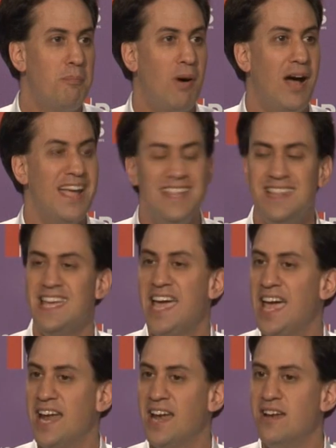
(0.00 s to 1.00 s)
But in the
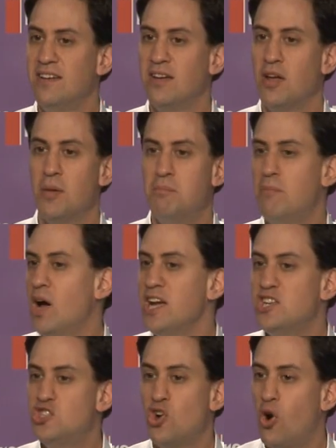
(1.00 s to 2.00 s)
end, my
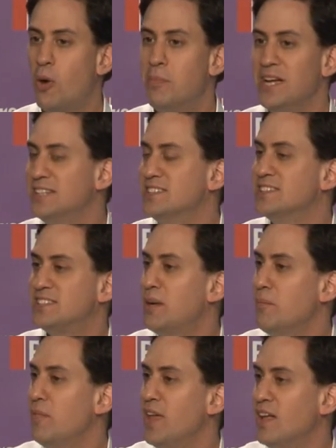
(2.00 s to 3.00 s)
job isn't
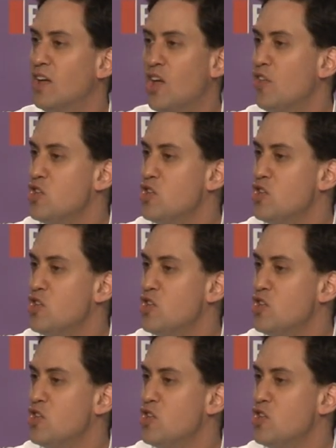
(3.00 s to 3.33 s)
something